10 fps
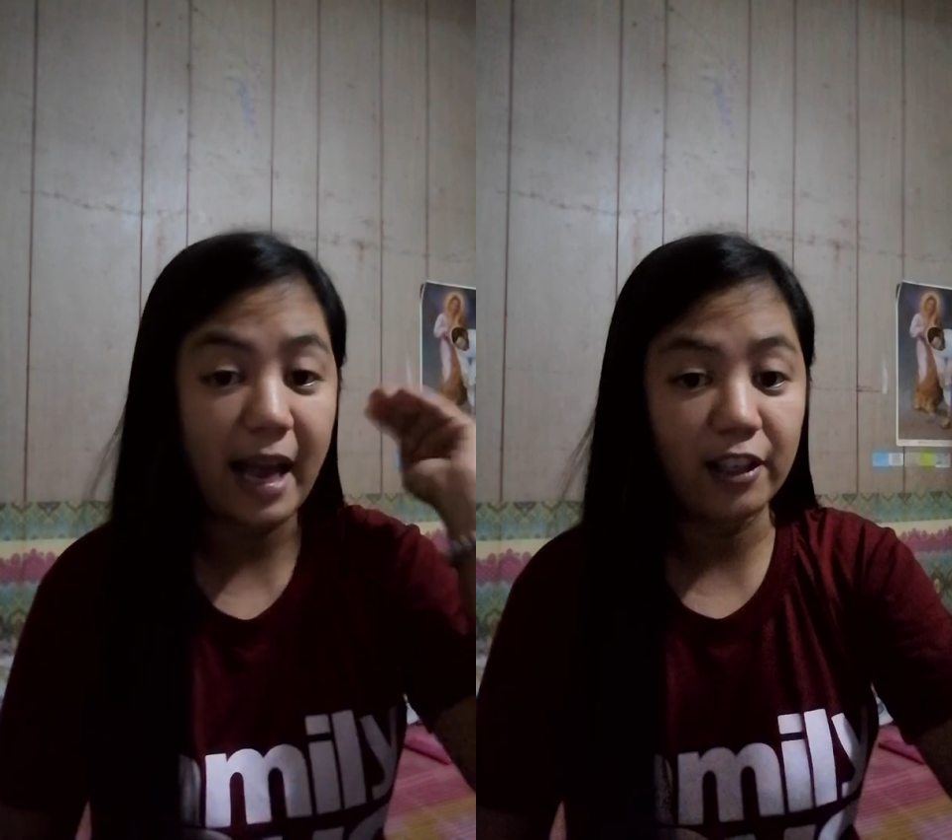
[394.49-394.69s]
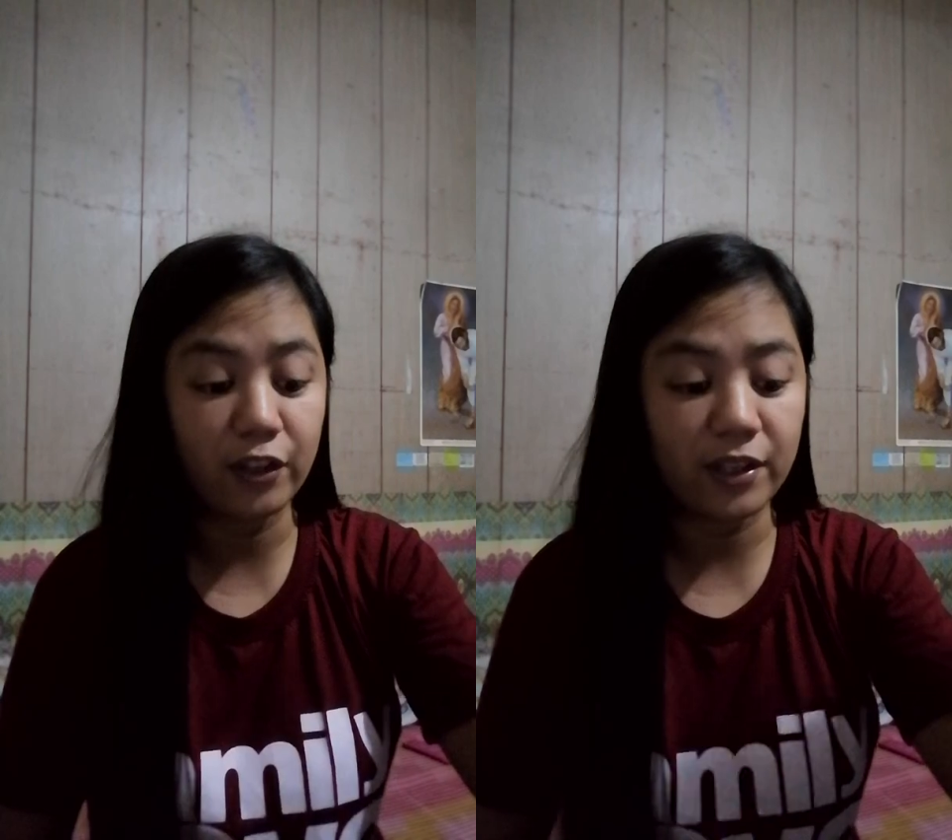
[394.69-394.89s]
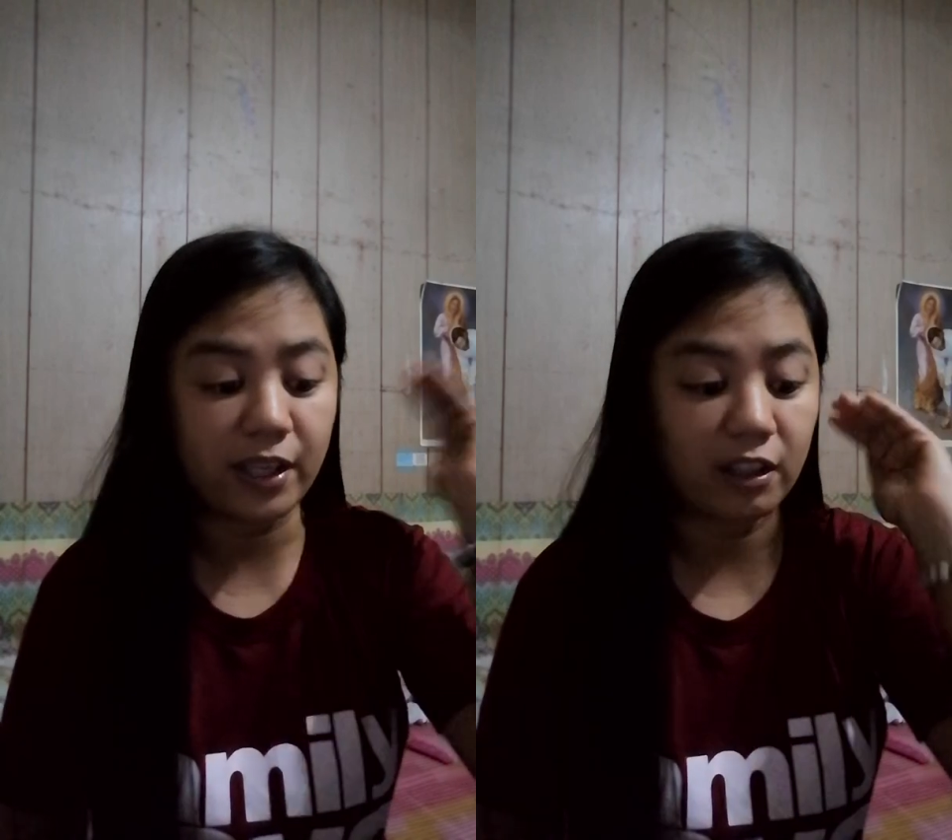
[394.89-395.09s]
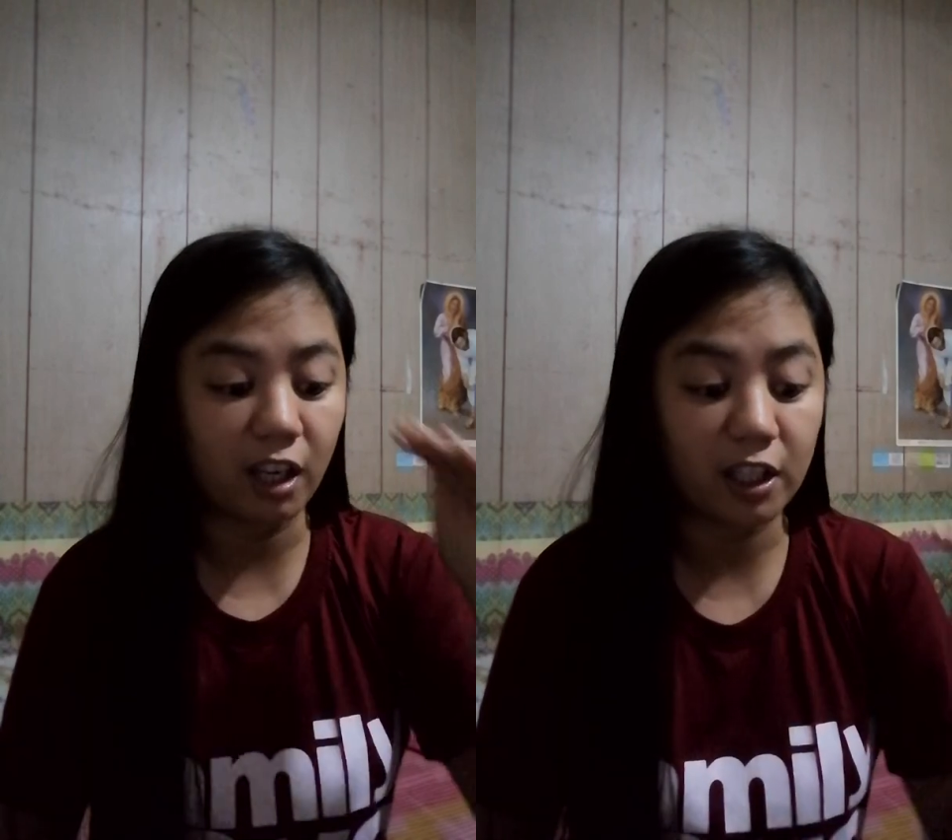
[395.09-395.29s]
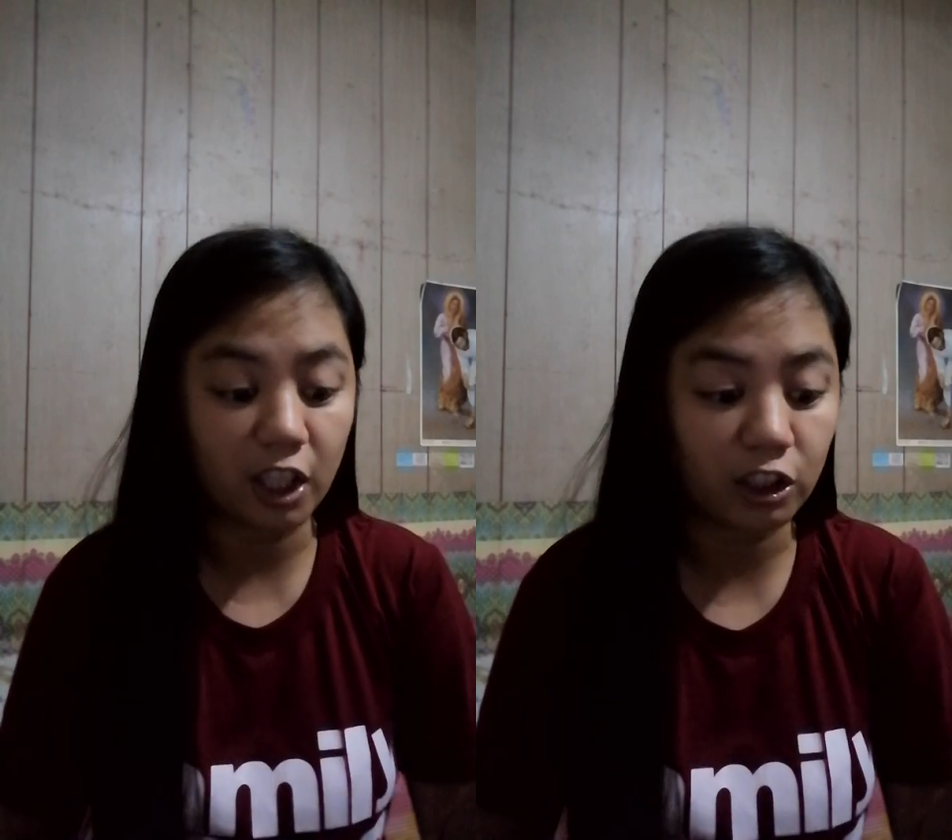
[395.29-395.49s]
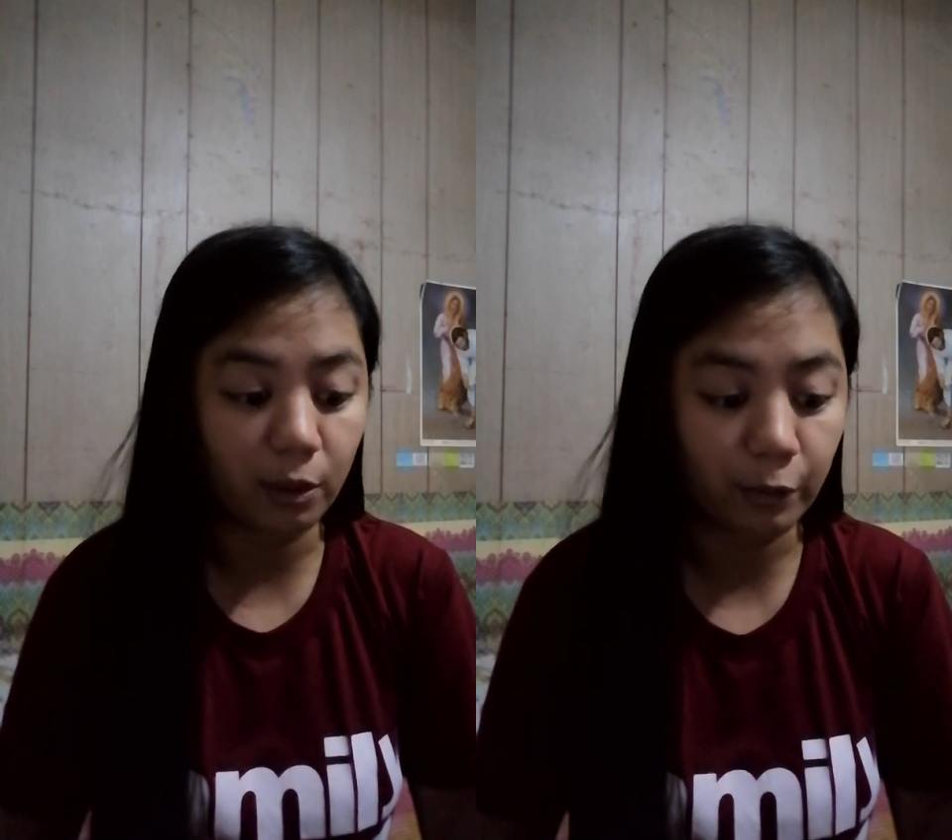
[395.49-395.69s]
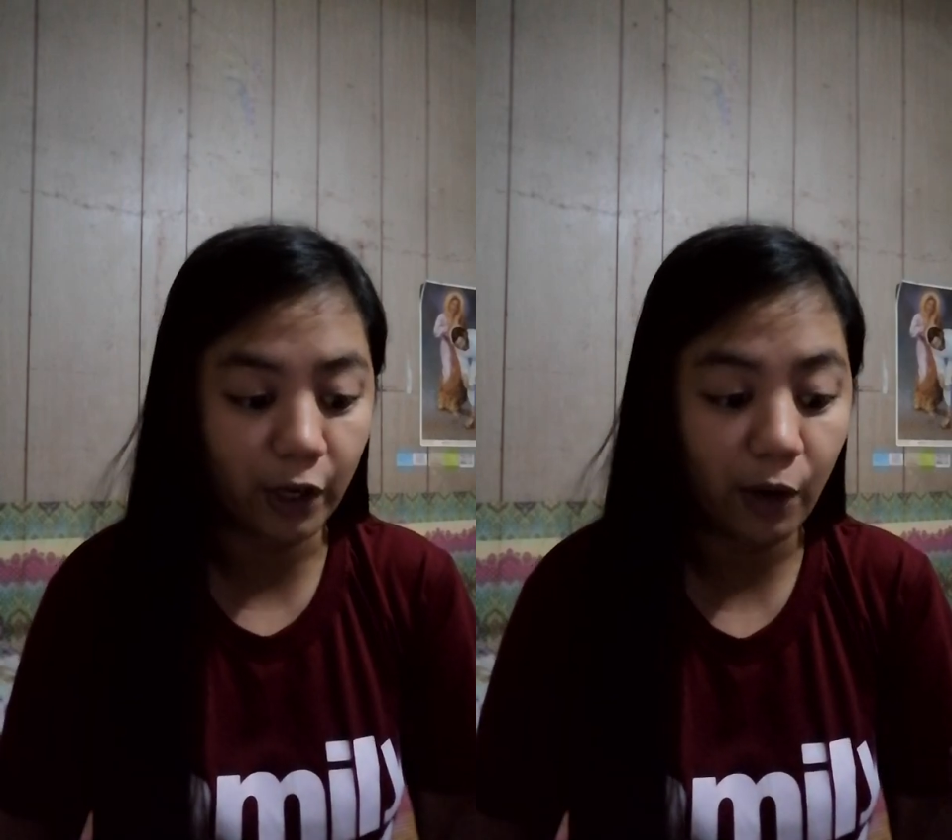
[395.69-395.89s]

address, and contact number.